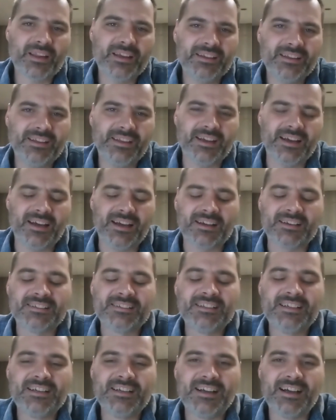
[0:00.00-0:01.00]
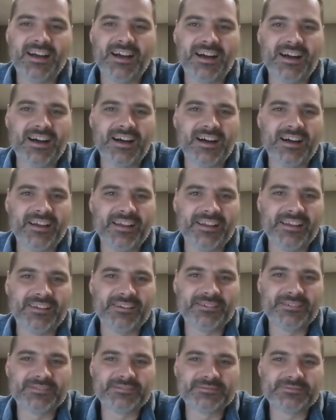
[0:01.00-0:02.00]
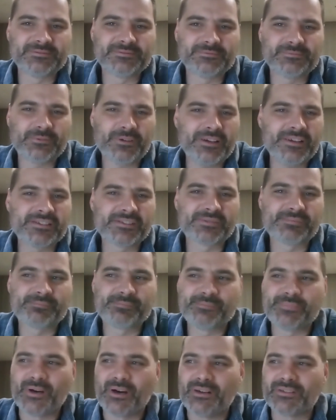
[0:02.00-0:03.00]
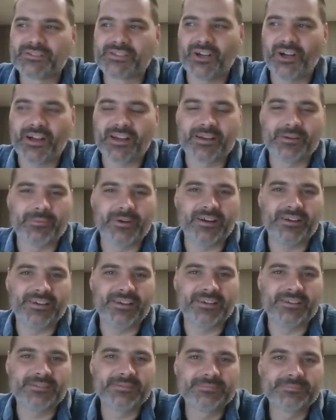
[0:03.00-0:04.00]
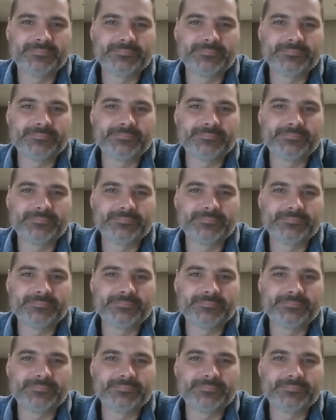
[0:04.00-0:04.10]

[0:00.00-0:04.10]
Yeah. What is Paul talking about here?